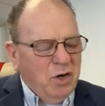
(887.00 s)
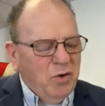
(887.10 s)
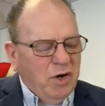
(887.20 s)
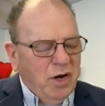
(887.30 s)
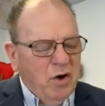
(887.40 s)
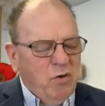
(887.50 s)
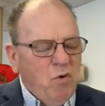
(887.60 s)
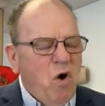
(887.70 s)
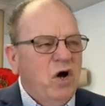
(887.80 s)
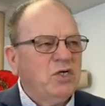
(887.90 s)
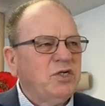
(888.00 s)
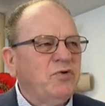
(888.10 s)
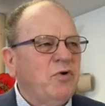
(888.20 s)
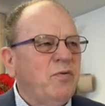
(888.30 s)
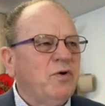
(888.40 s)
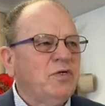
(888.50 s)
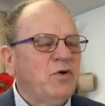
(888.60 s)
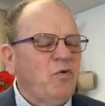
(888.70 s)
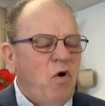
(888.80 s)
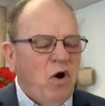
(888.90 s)
You hear wars and
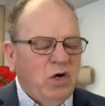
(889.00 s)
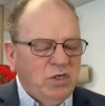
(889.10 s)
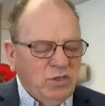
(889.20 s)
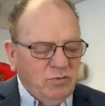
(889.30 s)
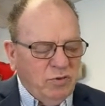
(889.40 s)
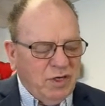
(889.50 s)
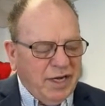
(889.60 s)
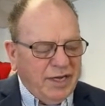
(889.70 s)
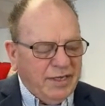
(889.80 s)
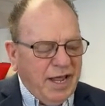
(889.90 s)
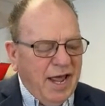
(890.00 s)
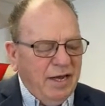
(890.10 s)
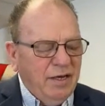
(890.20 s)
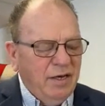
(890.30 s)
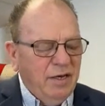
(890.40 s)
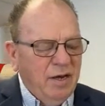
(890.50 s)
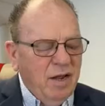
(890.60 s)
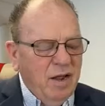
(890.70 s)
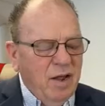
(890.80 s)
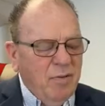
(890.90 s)
rumors of wars. We get that.
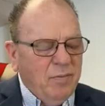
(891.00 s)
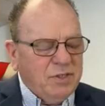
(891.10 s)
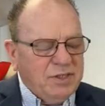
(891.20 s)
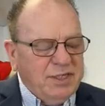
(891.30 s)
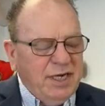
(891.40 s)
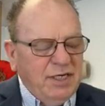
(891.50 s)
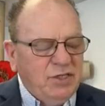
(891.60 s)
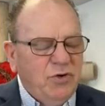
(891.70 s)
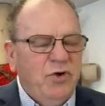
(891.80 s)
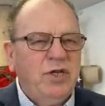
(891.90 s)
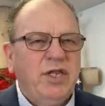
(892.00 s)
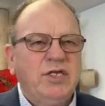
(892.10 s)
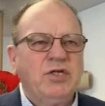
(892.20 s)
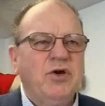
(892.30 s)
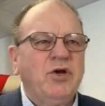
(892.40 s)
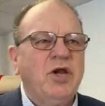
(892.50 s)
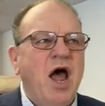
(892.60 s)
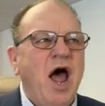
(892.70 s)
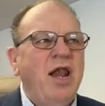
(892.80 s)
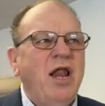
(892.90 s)
But see to it that you're
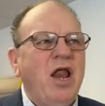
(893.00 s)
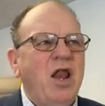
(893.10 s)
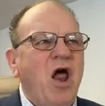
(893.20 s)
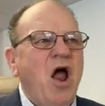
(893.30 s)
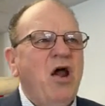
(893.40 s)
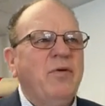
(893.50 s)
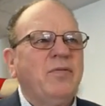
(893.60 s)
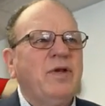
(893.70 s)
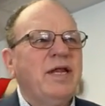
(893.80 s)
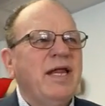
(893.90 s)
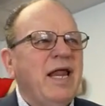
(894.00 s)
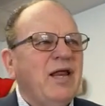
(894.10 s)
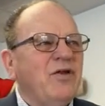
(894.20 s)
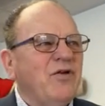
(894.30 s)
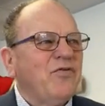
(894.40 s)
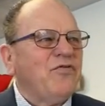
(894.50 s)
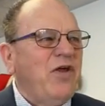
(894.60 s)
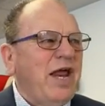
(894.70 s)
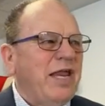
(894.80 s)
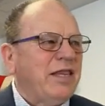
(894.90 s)
not alarmed in your
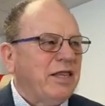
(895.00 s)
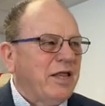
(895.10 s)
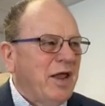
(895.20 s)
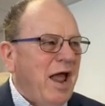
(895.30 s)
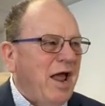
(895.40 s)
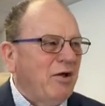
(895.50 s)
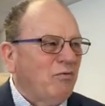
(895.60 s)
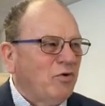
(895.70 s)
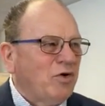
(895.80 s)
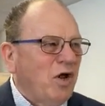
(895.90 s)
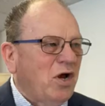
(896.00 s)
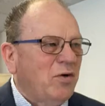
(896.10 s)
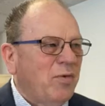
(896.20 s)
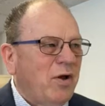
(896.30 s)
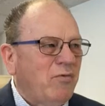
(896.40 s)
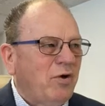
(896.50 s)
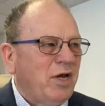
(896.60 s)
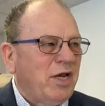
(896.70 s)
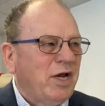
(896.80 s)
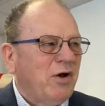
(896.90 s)
faith. We're talking about it
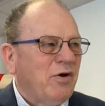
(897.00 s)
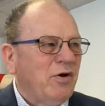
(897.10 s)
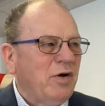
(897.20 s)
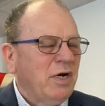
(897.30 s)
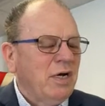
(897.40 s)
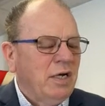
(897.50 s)
really here.